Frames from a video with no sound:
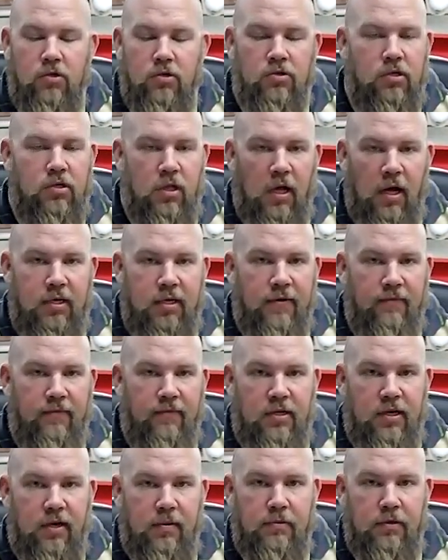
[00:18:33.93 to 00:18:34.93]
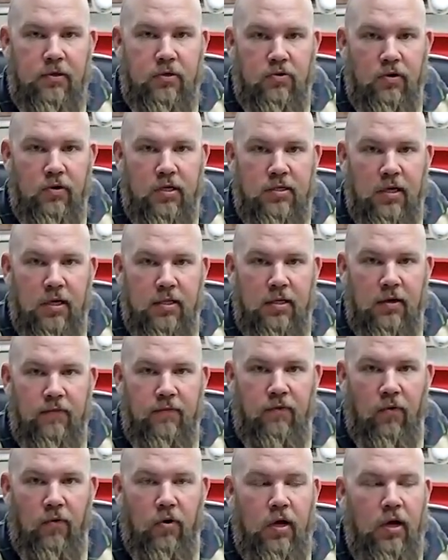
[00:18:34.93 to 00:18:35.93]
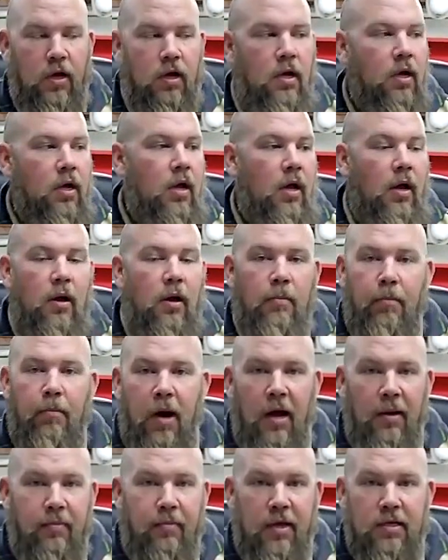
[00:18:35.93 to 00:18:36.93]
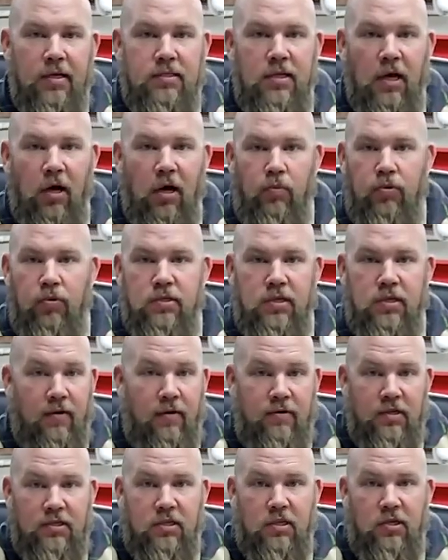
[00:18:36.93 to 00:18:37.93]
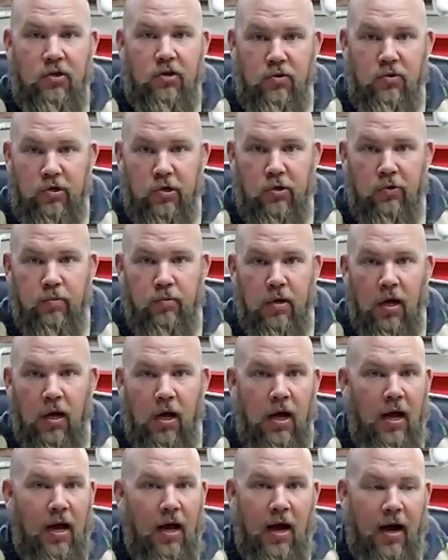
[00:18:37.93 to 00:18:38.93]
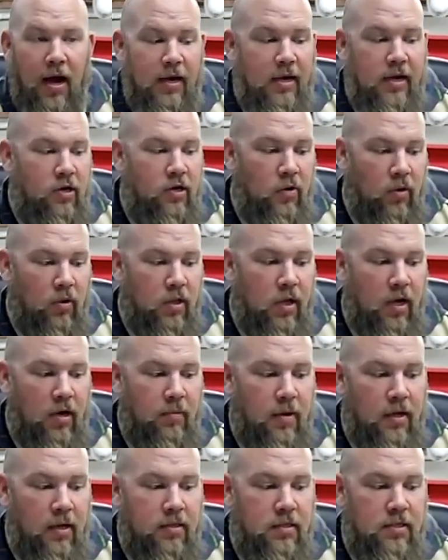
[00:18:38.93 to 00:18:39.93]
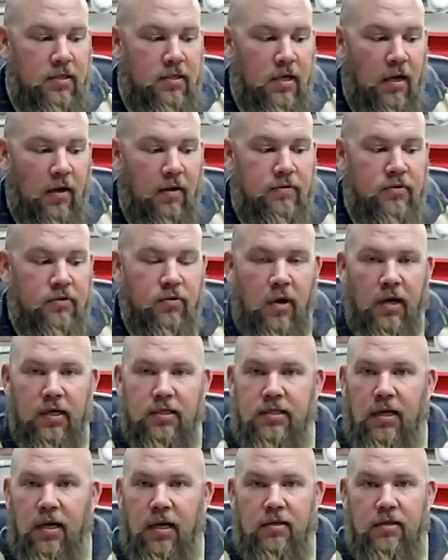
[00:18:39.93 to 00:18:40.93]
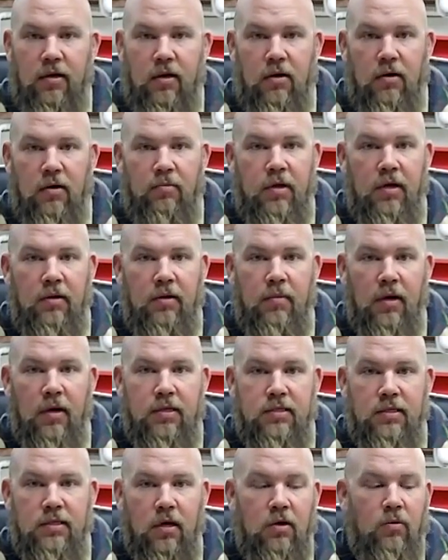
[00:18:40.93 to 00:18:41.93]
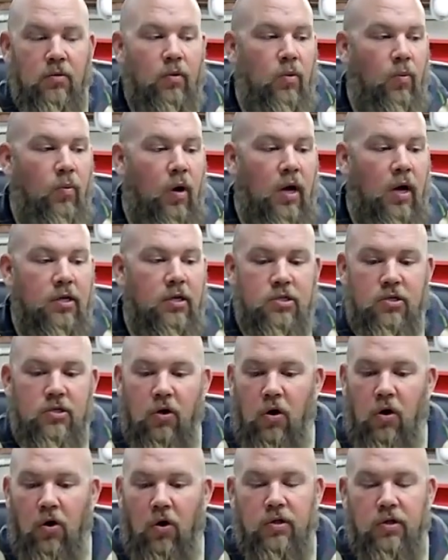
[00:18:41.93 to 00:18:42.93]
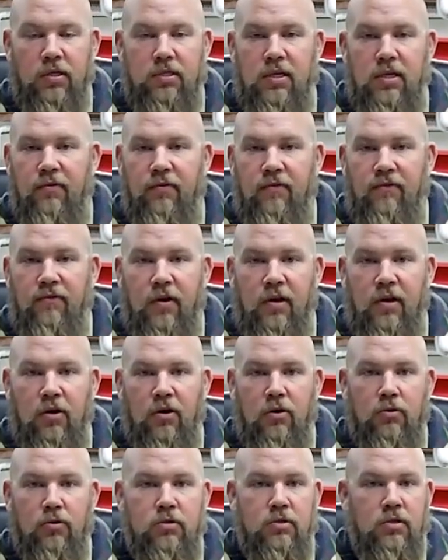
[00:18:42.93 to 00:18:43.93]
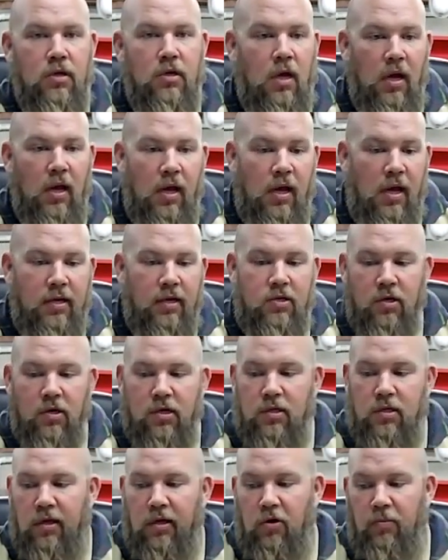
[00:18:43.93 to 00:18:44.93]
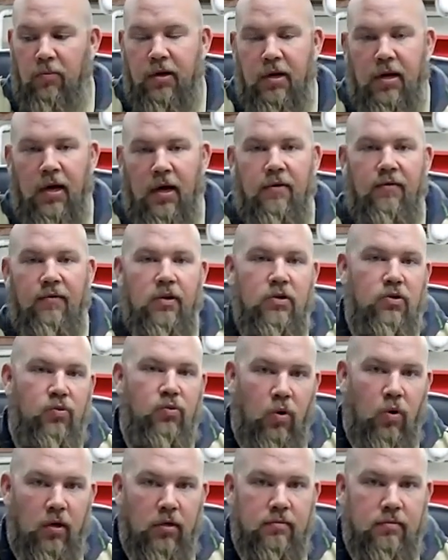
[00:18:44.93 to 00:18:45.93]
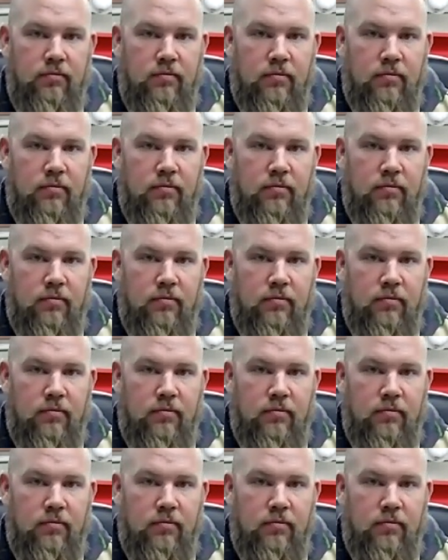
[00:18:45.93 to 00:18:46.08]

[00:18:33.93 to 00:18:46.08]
There's a lot of different tips and tricks out there for you. My biggest help was obviously YouTube. I didn't know a lot about this stuff, so I sat there, and me and my son, we watched all these different videos and took a little bit out of each one.